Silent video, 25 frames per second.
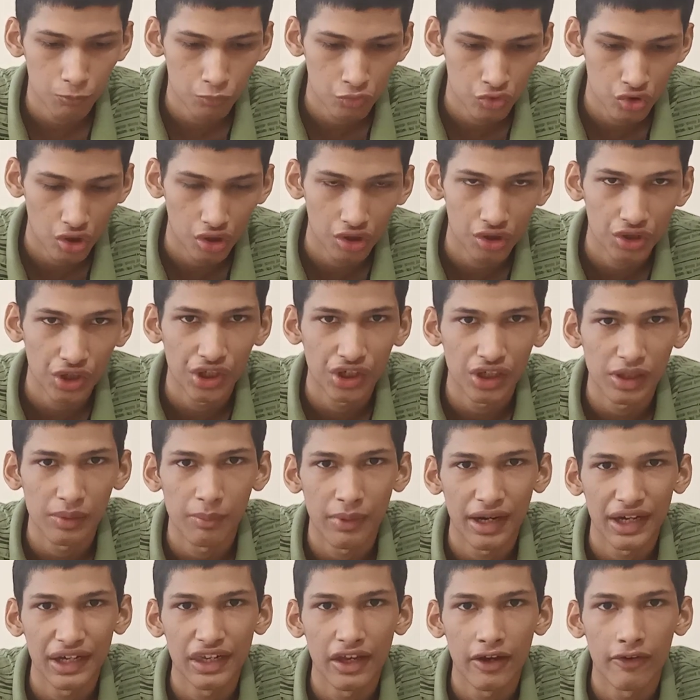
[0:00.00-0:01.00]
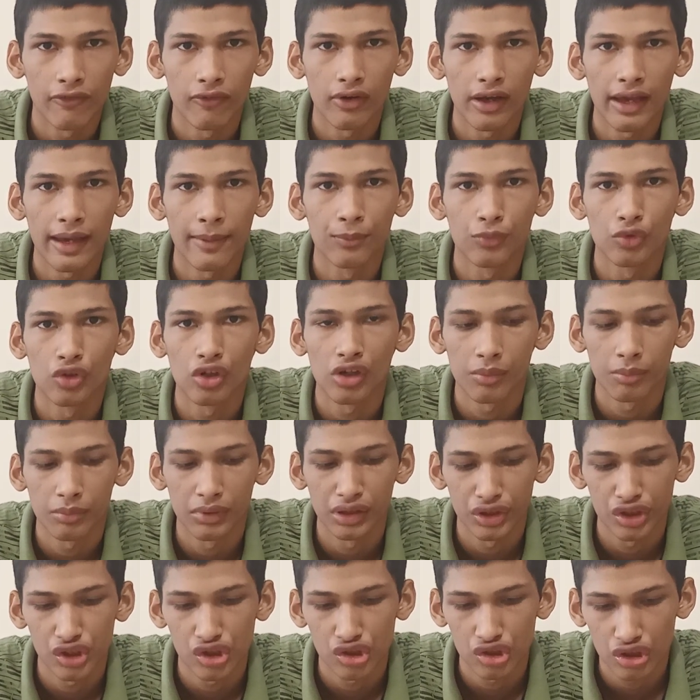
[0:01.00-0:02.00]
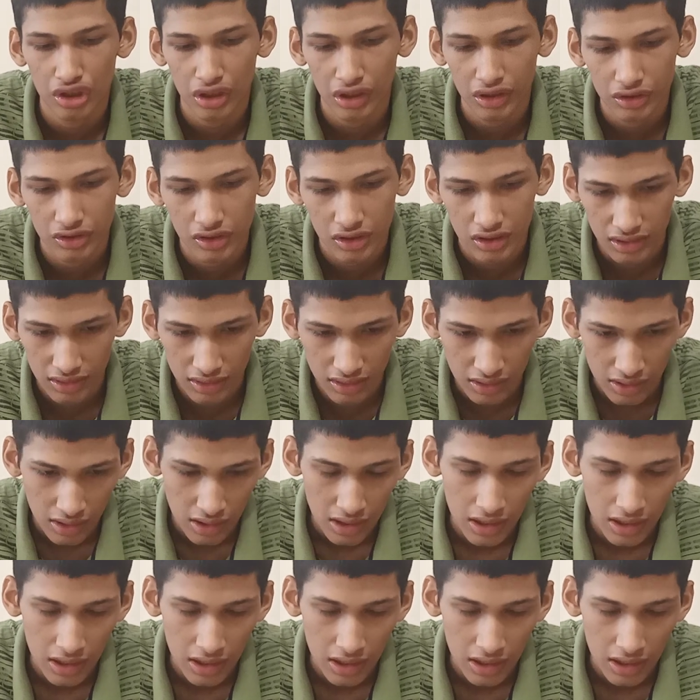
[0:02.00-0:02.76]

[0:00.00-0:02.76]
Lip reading: your turtle might have abnormal discharges.